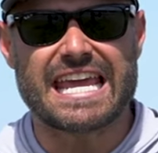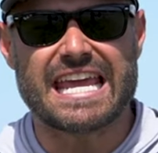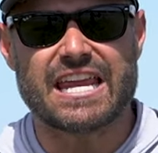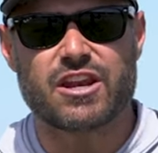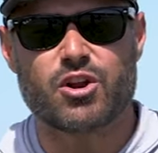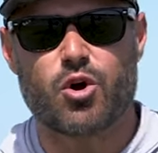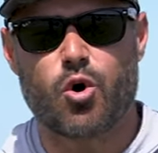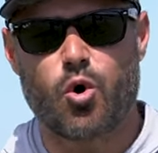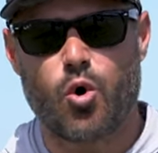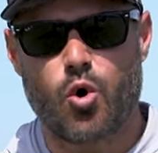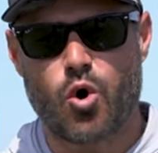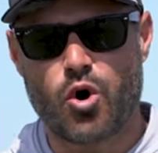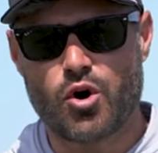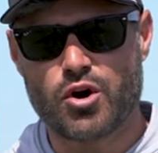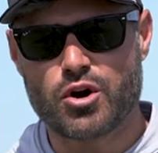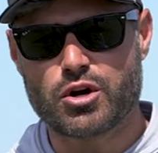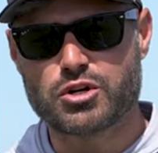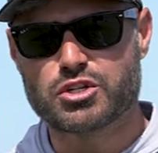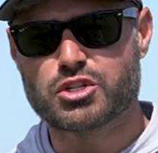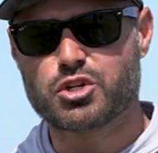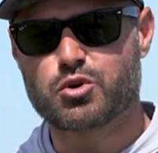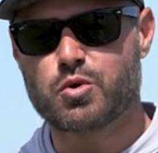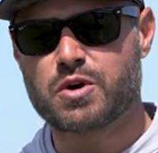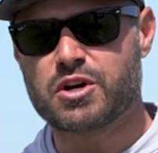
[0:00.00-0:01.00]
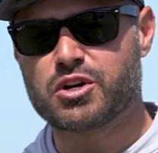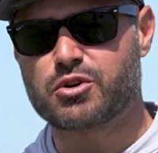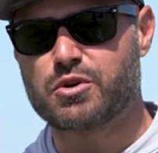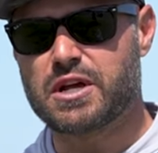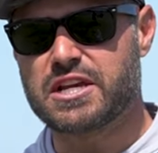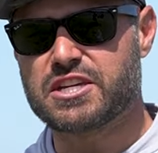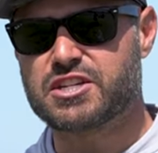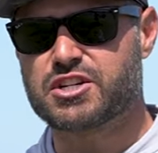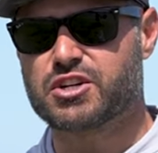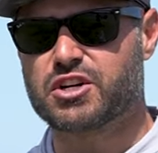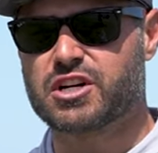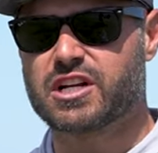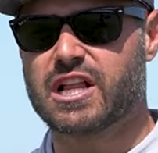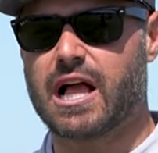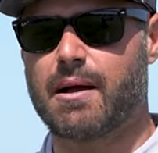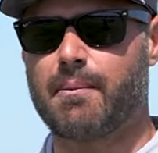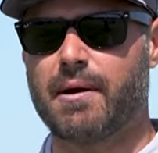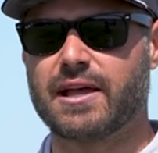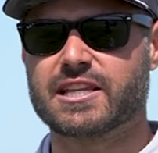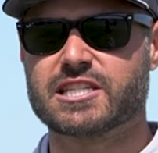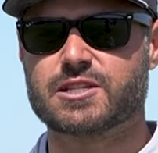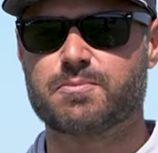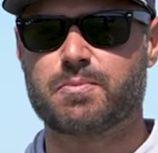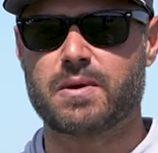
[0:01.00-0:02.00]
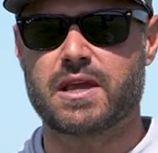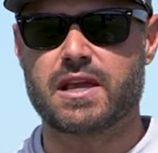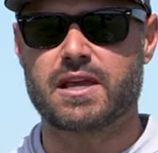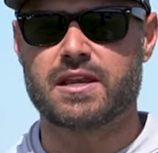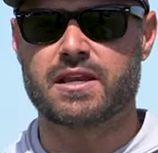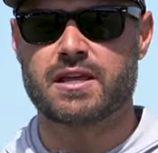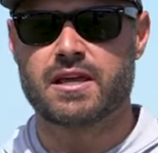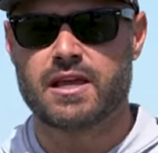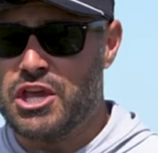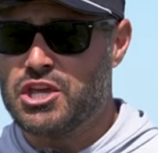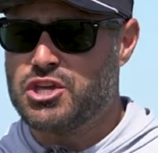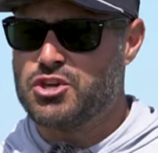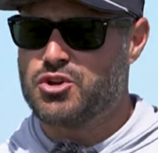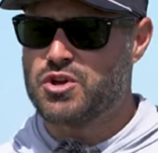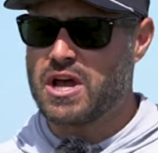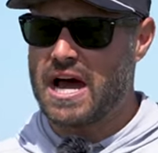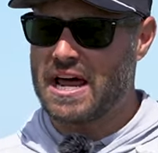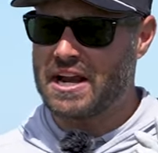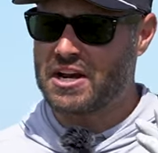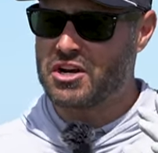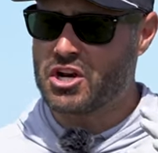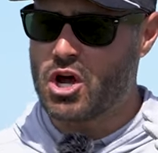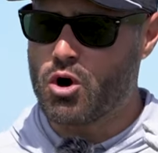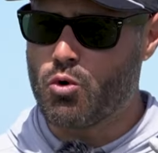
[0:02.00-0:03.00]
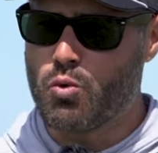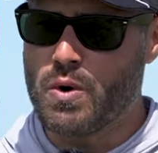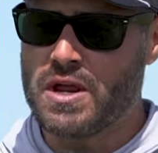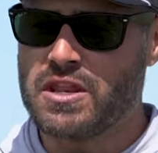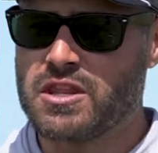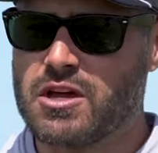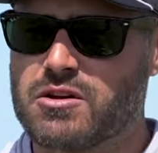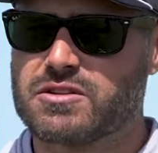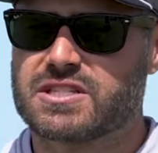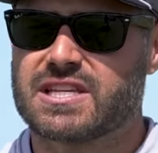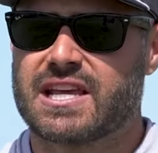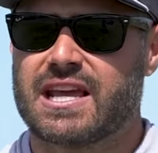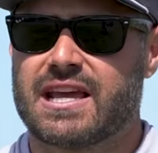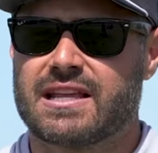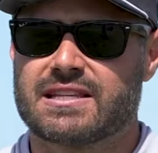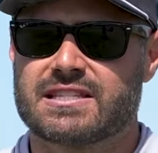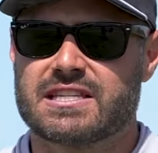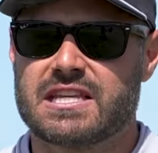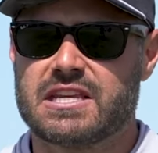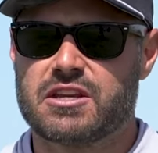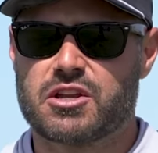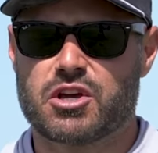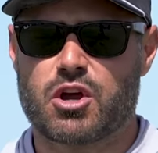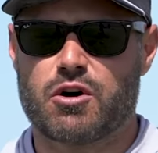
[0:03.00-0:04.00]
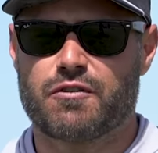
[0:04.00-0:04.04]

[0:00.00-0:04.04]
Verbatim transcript: In order to increase your clubhead speed, you gotta know when those hands need to